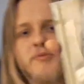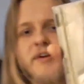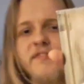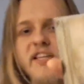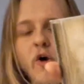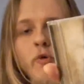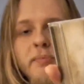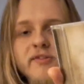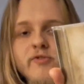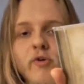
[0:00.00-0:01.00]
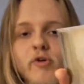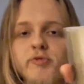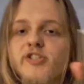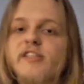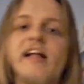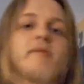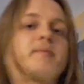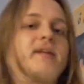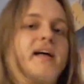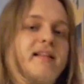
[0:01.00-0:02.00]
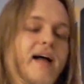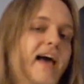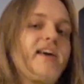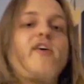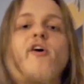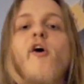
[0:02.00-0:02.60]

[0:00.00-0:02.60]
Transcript: with The Open Door, which is an album that I